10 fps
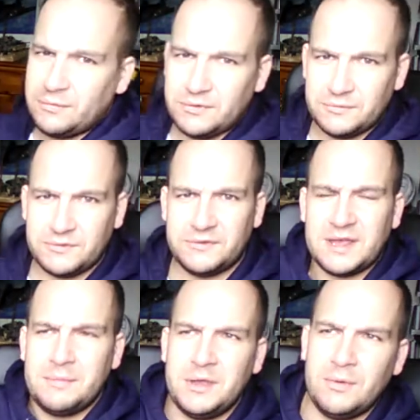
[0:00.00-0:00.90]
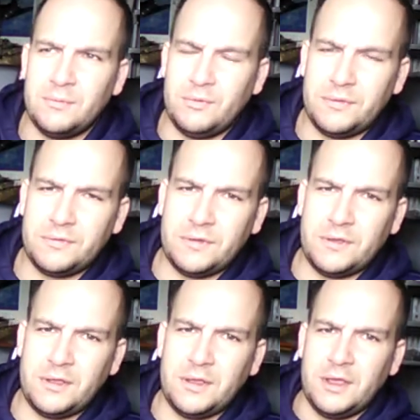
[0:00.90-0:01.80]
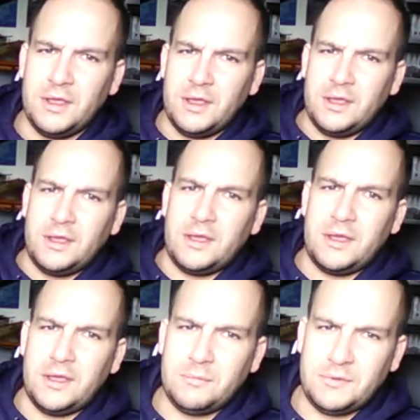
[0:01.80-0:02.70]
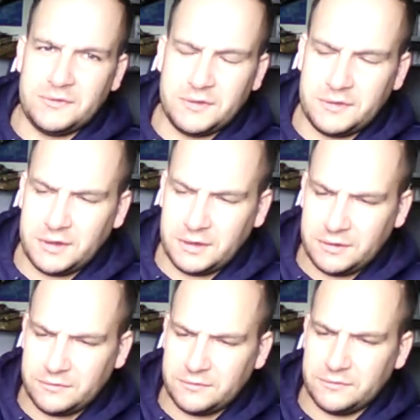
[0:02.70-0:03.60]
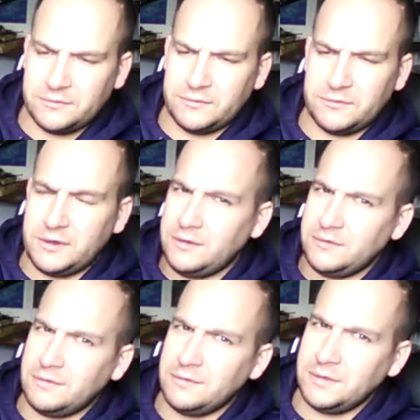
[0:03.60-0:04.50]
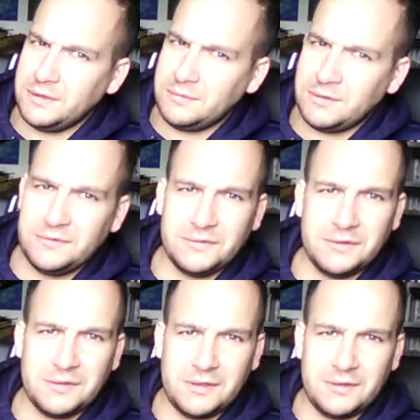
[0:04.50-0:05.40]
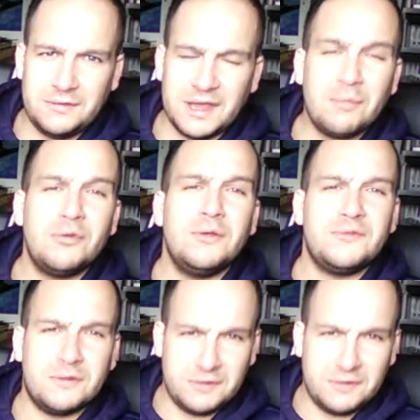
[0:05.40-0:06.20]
which was a Tamiya one with Mr. D. Caesar, I think it was, DiCaprio.